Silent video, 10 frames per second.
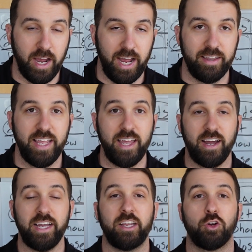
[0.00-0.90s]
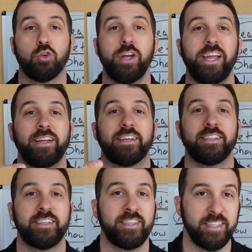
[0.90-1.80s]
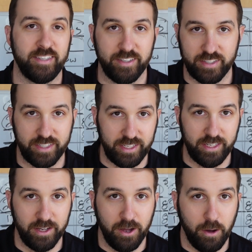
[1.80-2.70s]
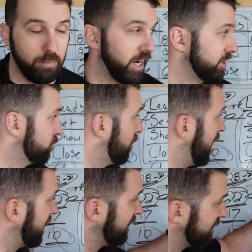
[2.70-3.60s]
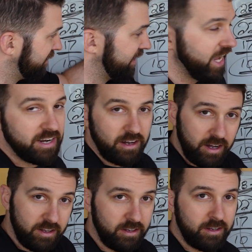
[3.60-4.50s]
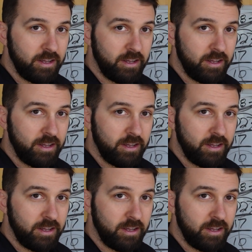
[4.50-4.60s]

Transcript: And then I can create consistency by tracking the data